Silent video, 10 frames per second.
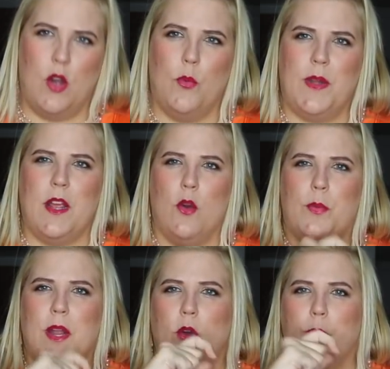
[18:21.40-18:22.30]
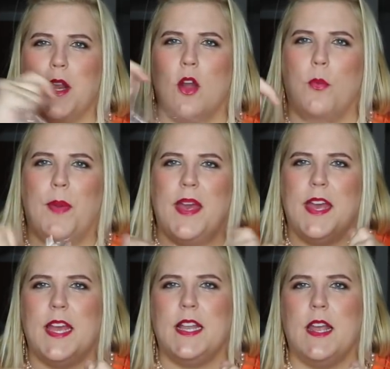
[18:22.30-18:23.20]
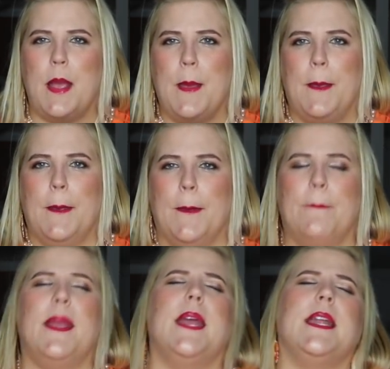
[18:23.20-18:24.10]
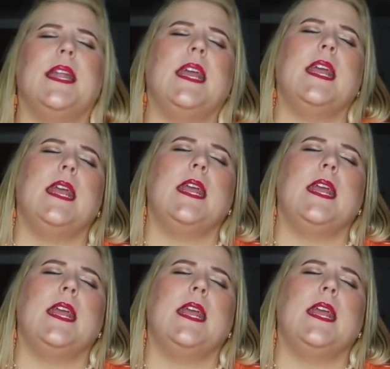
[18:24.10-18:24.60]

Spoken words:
Openy, openy, openy, open. Me.